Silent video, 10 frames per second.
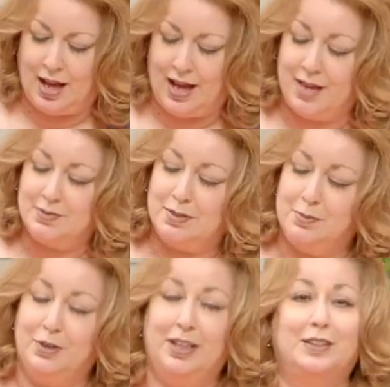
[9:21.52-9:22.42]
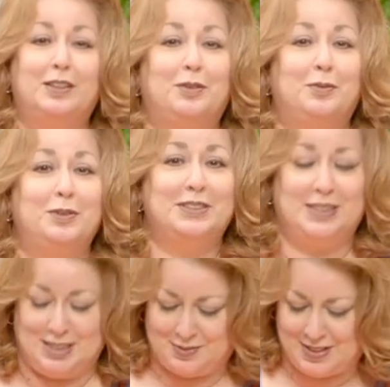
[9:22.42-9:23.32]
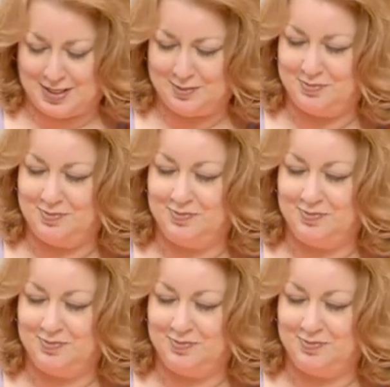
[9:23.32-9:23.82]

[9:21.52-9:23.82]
I have some pretty good little roots on this fellow.